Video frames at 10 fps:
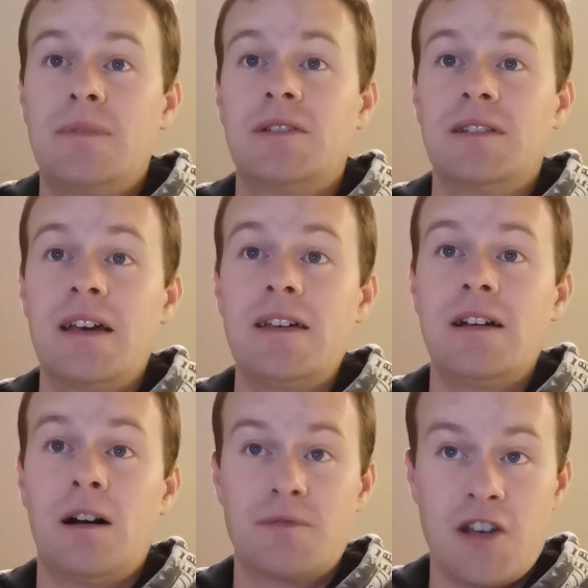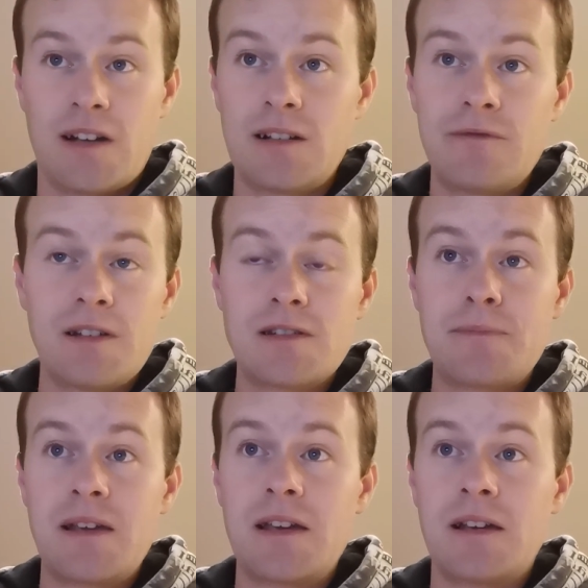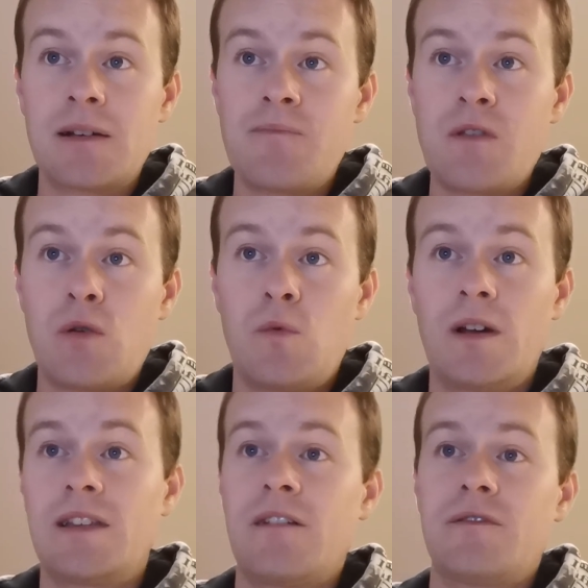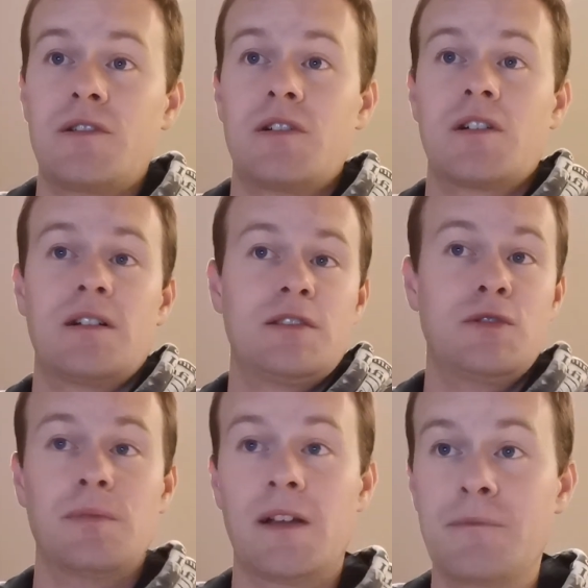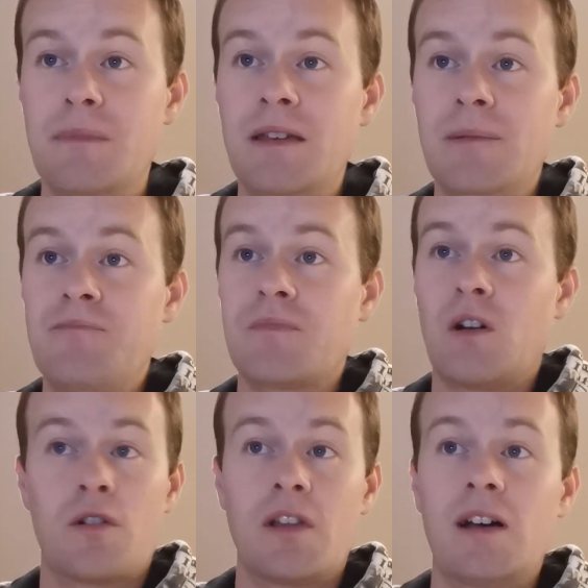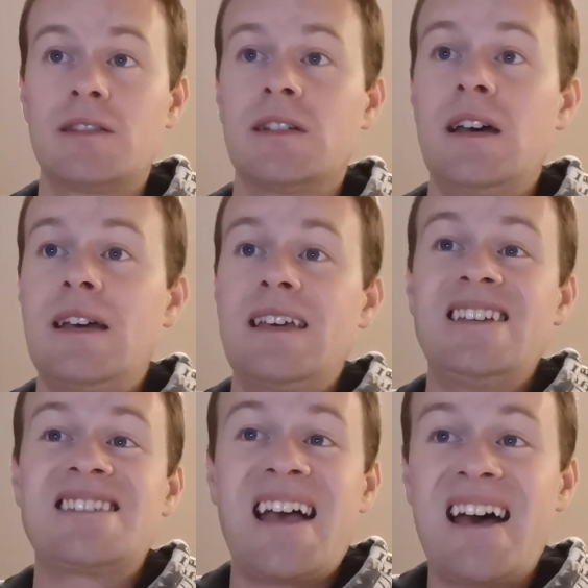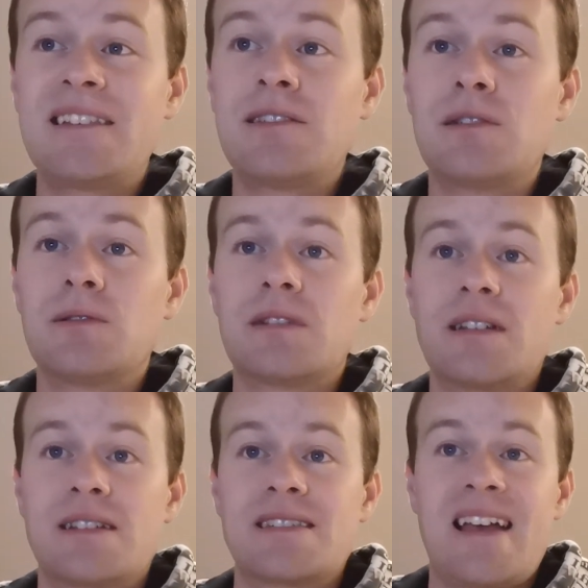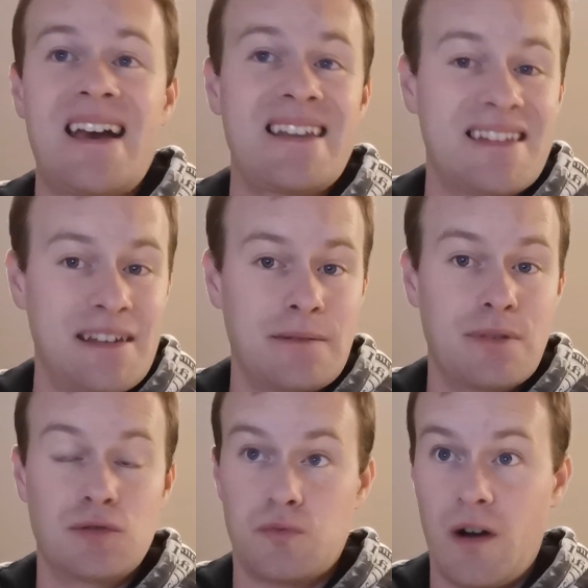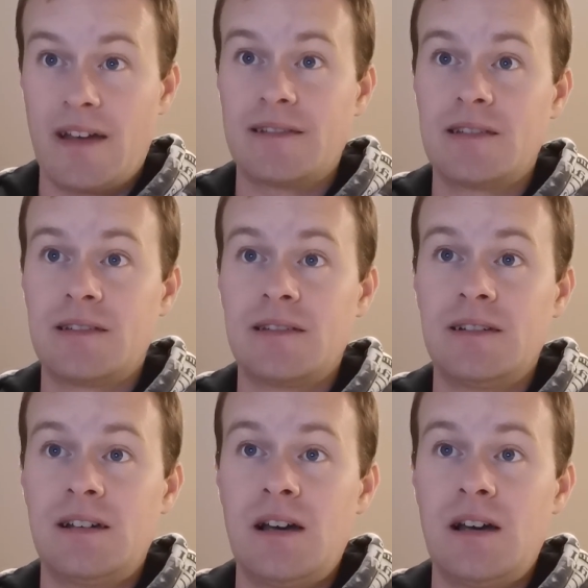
But today, objectively speaking, whether you blame me or not, his attitude is anything but right.